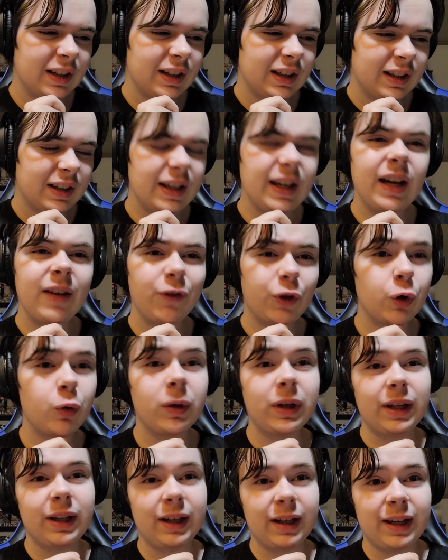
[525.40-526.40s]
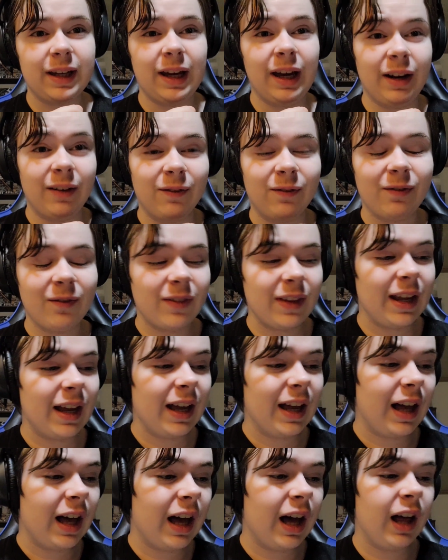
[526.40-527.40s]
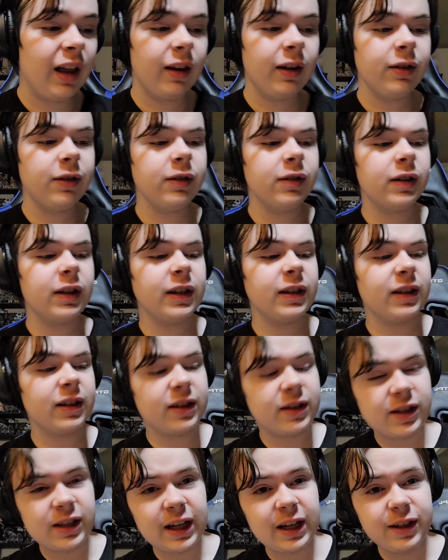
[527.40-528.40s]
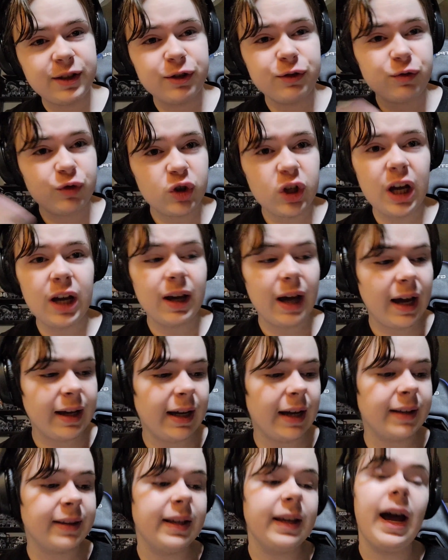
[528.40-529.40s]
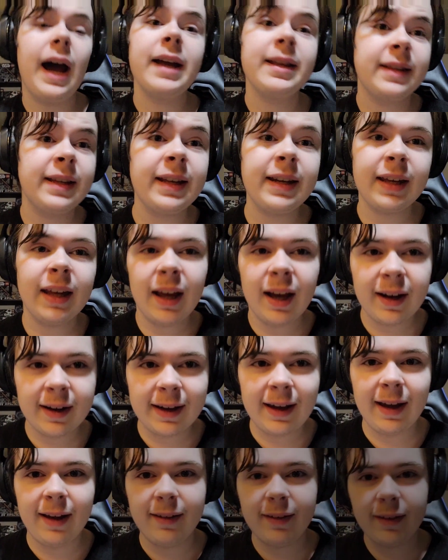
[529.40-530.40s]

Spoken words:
Yeah, I'm doing it again. Let's just cut to the chase and say I did it again.